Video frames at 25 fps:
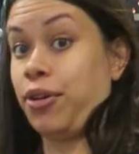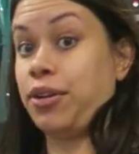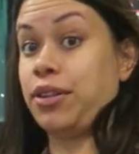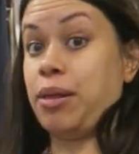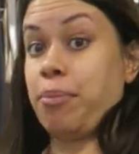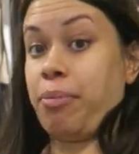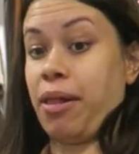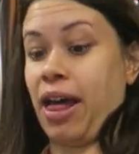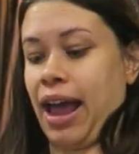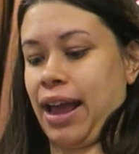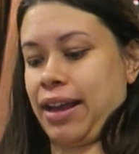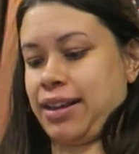We're in
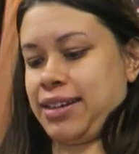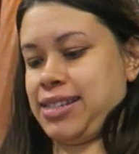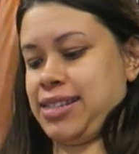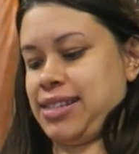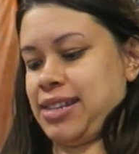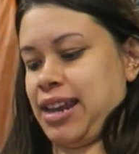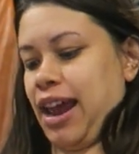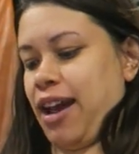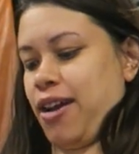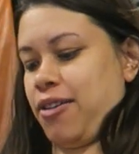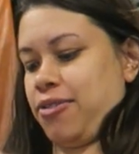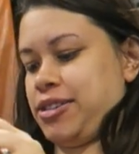the
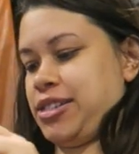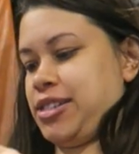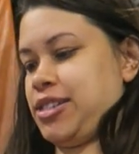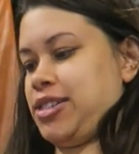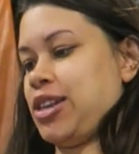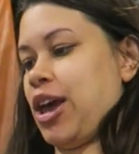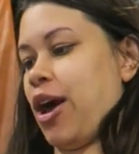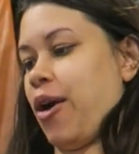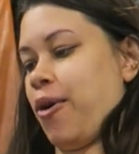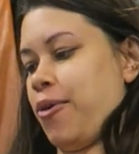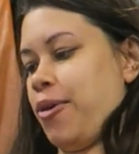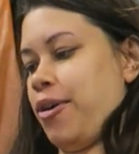blacks now,
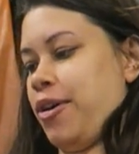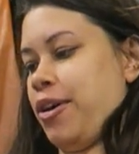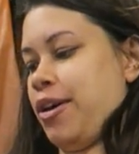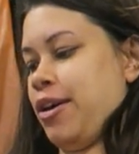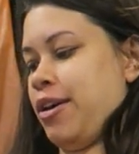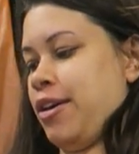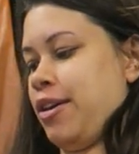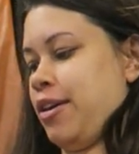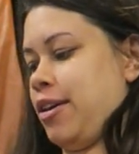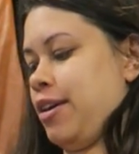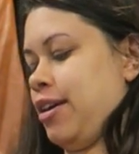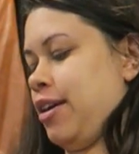so.
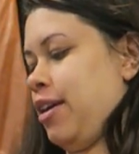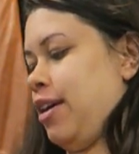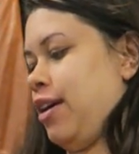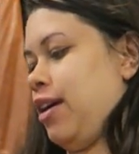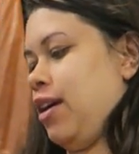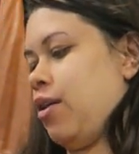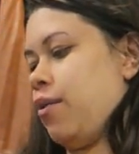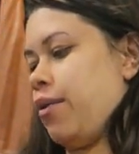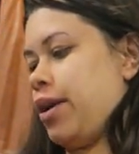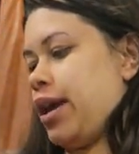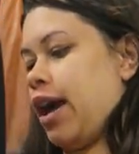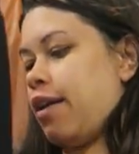
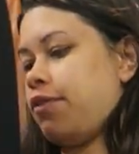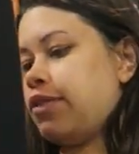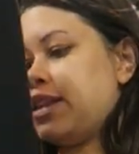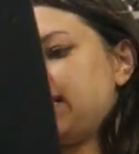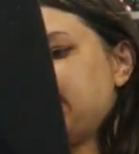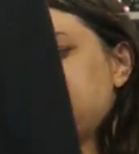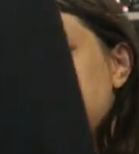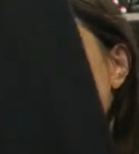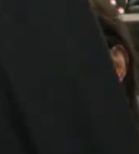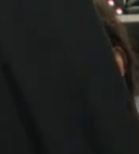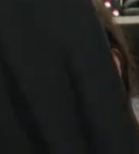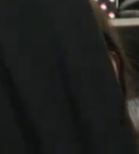We have
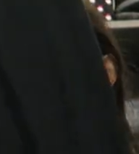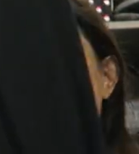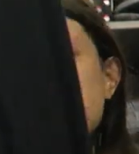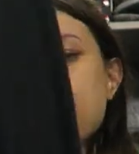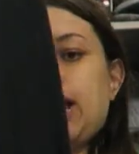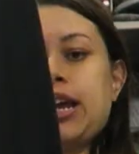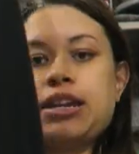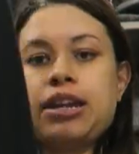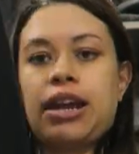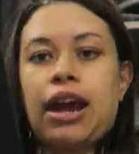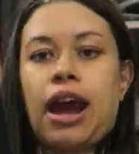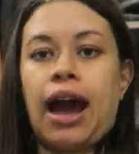this
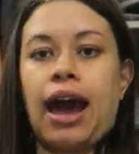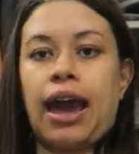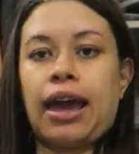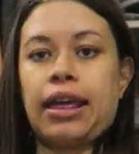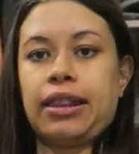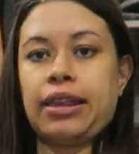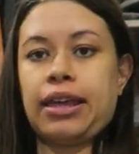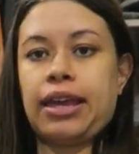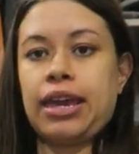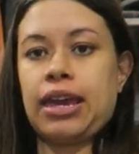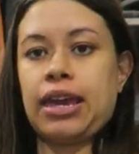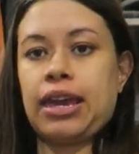Kendall and
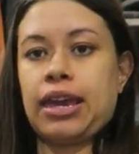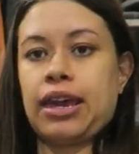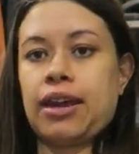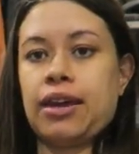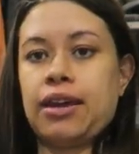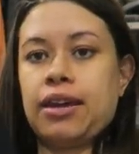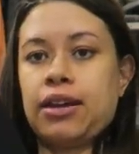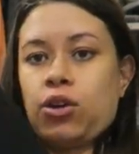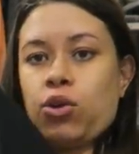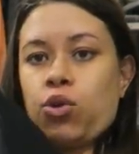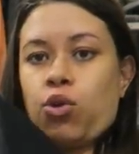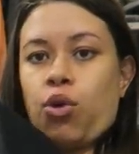Kylie
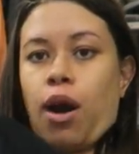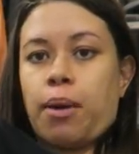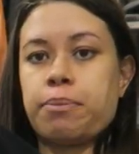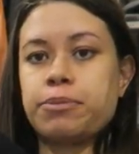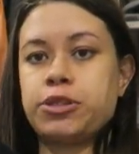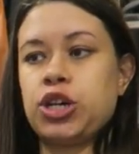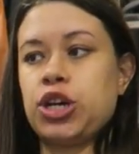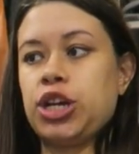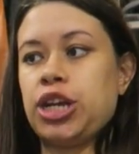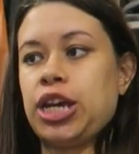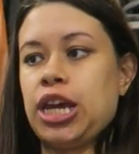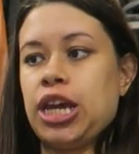
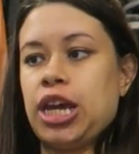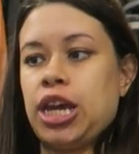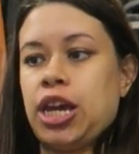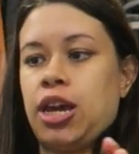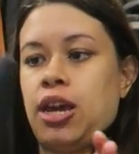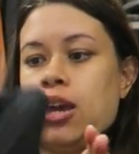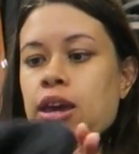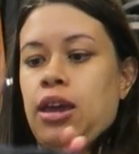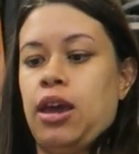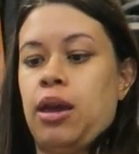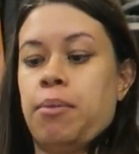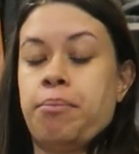cropped
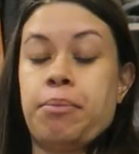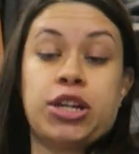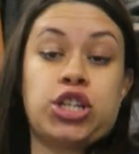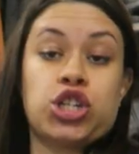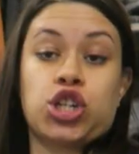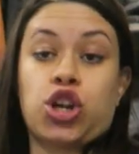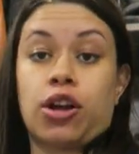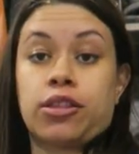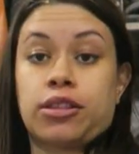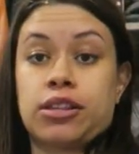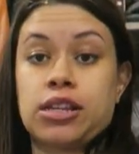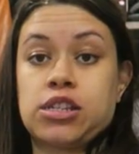hoodie.
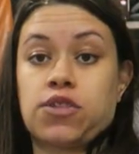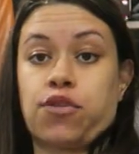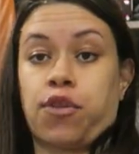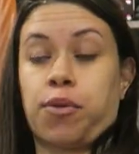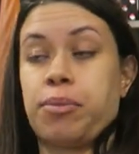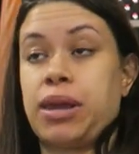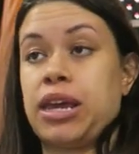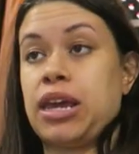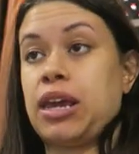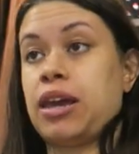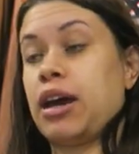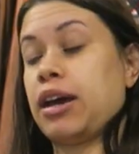Mitch got this
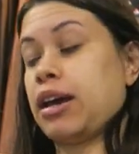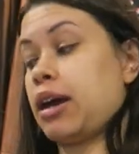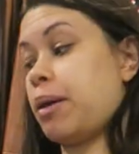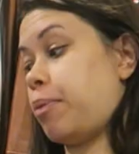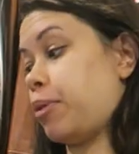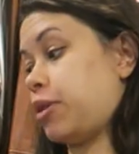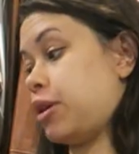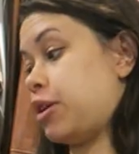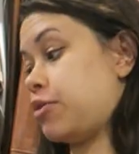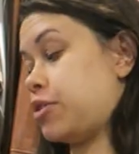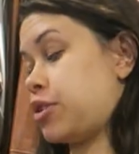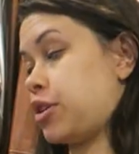for me a
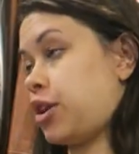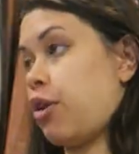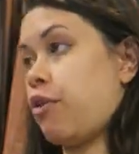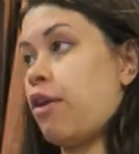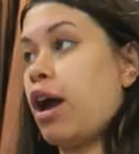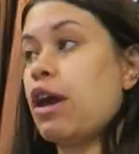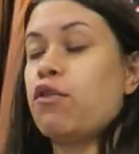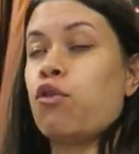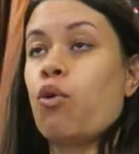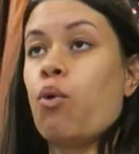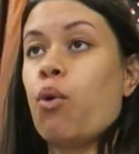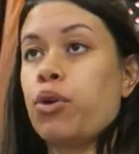couple years ago.
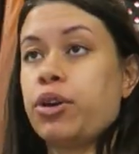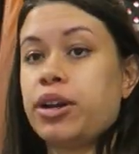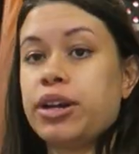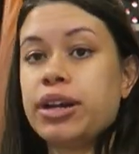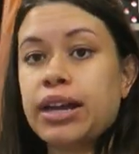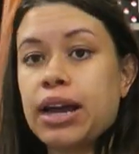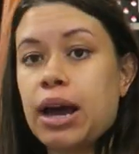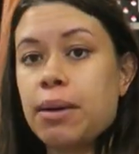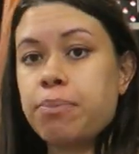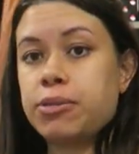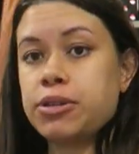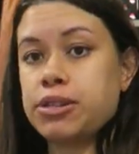I've worn
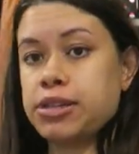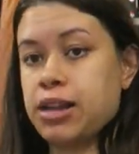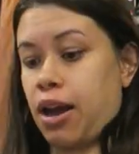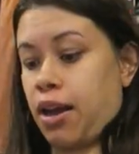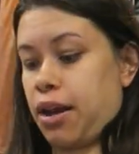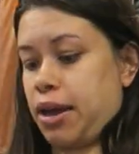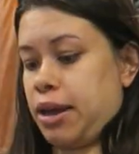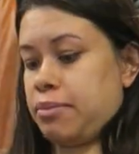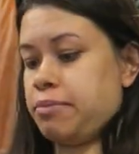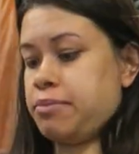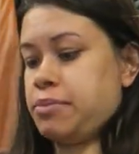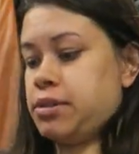it a couple
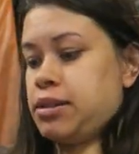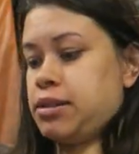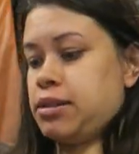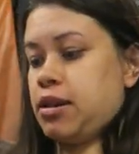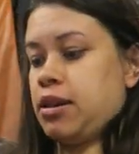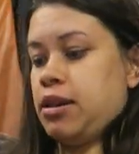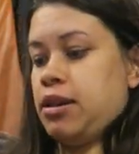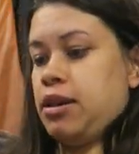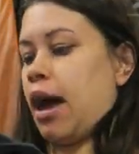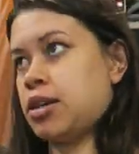times.